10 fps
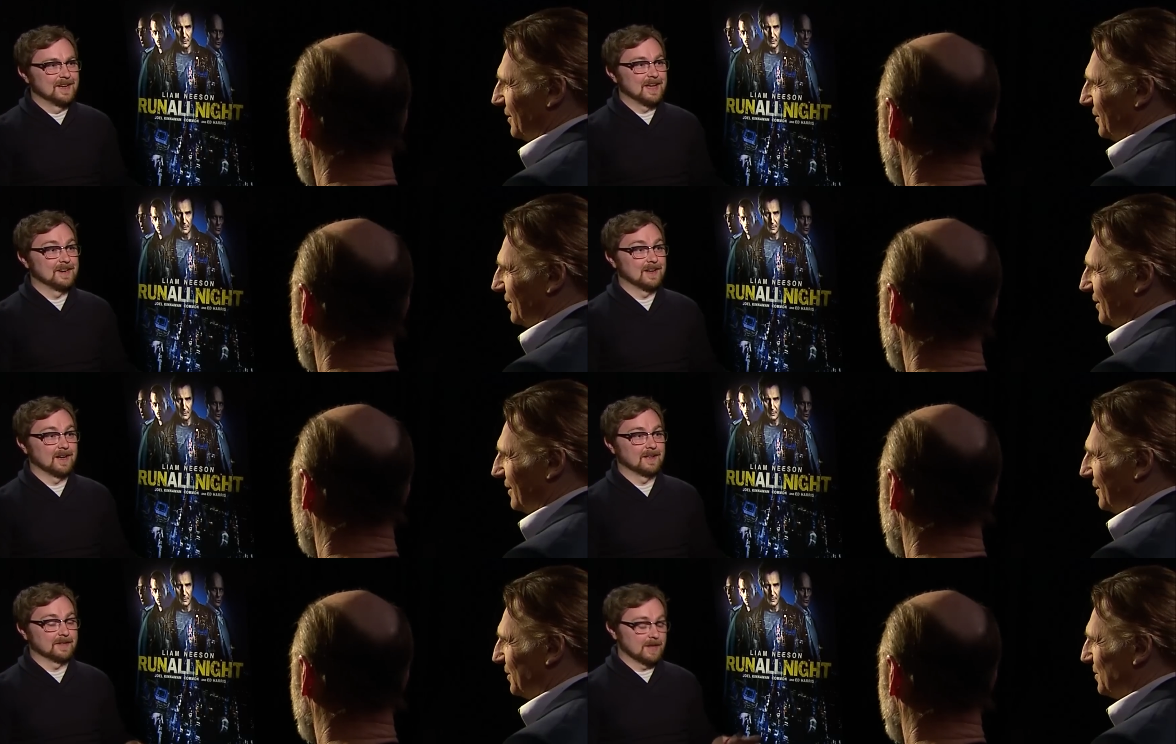Speaker 1: And
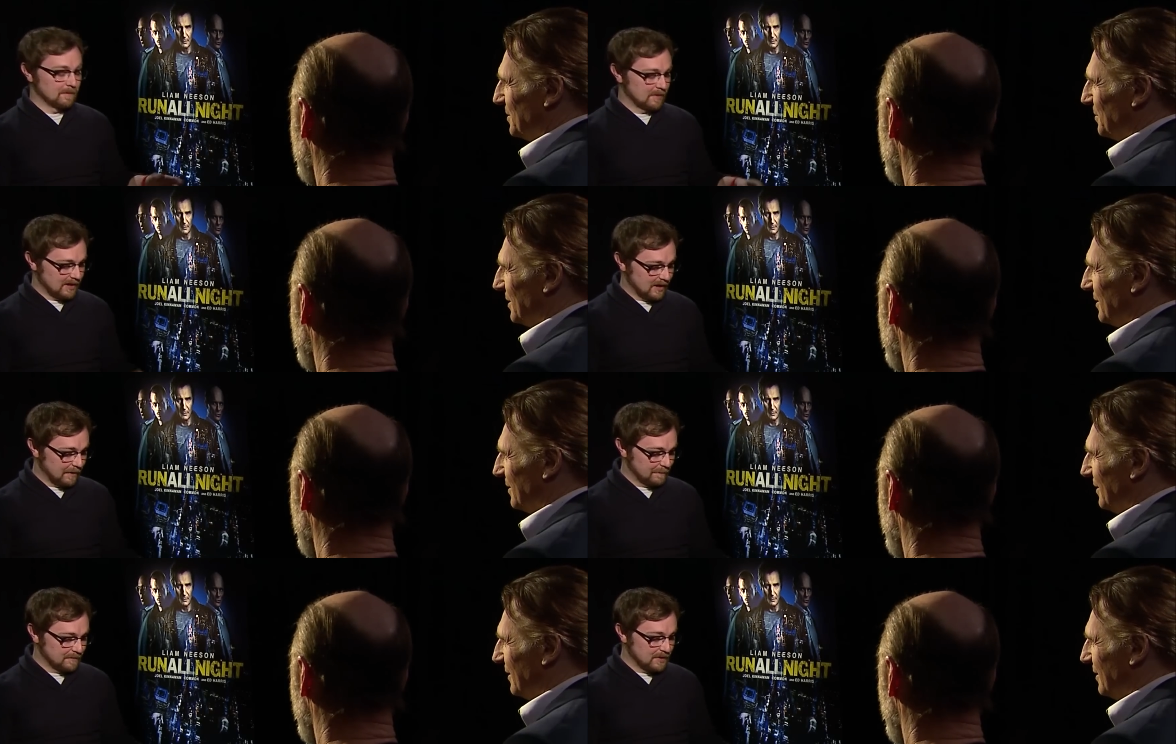uh, Liam,
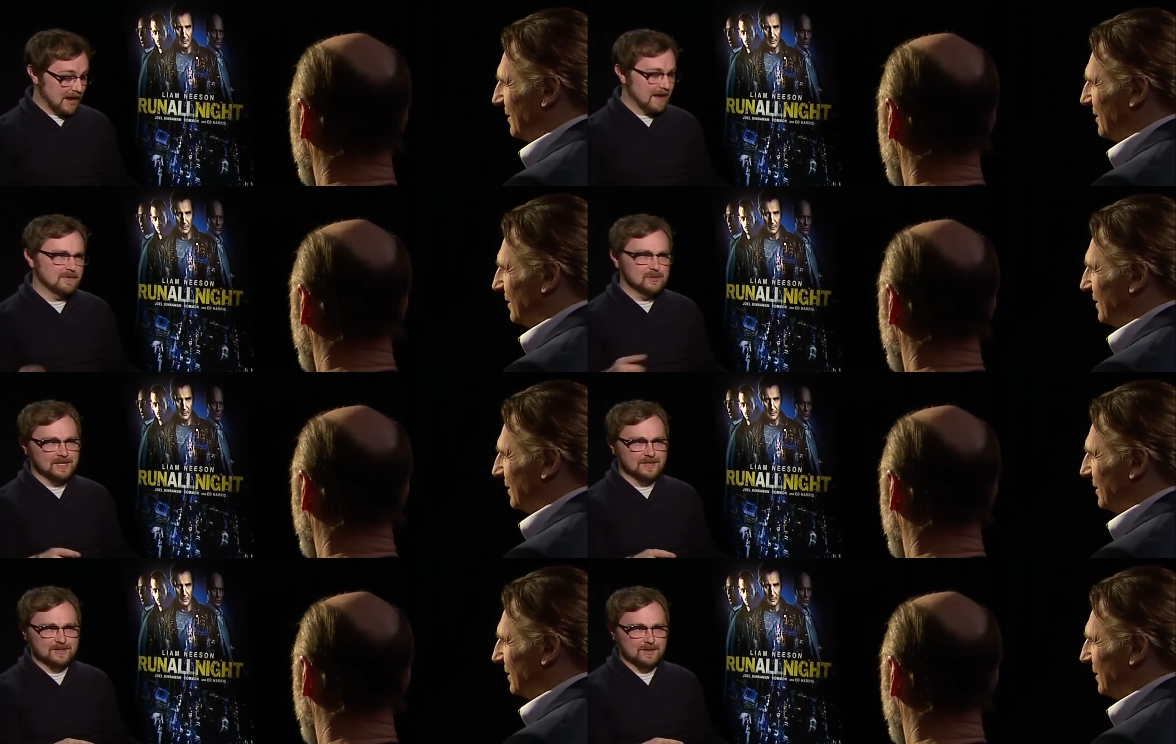um, uh, have you
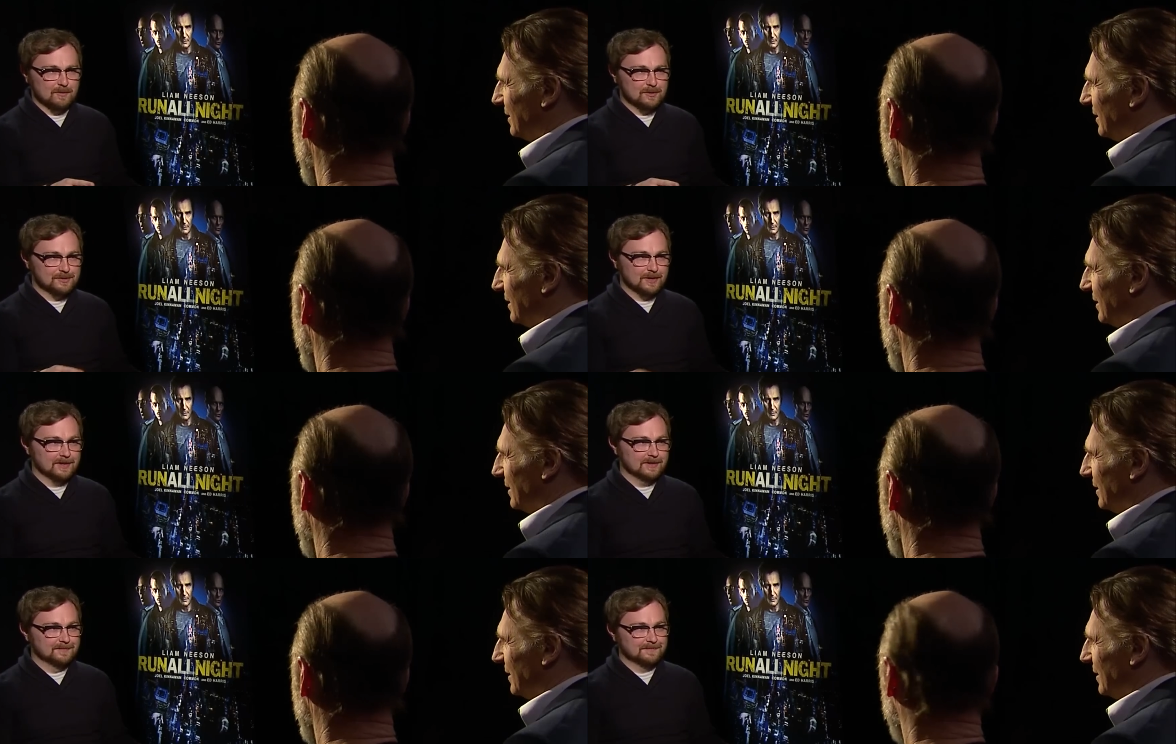seen the Star Wars trailer?